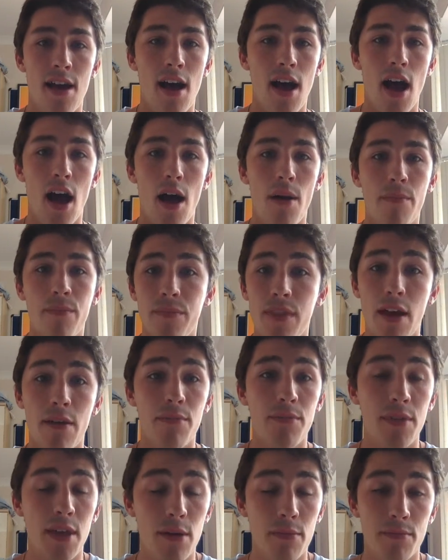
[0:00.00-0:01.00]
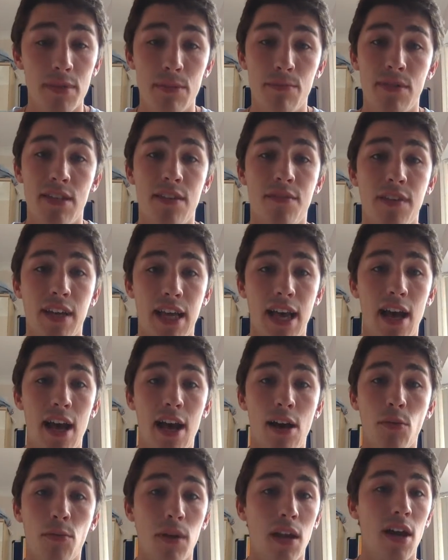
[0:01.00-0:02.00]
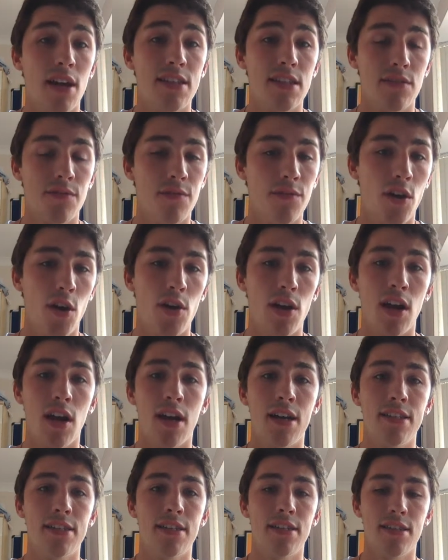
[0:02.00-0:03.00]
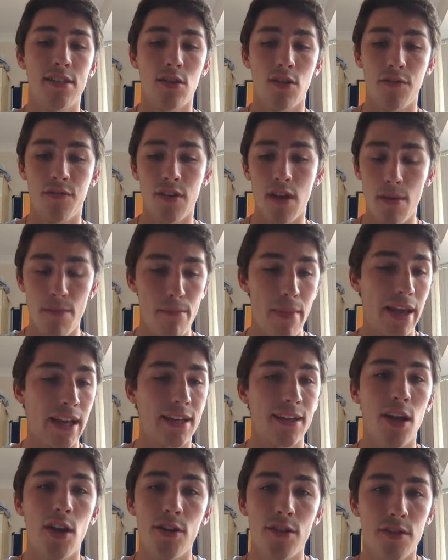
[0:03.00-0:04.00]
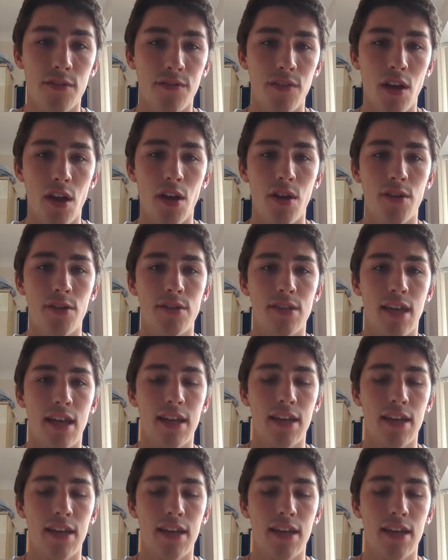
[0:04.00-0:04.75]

their specific help lines and phone lines, and sort of make note of those,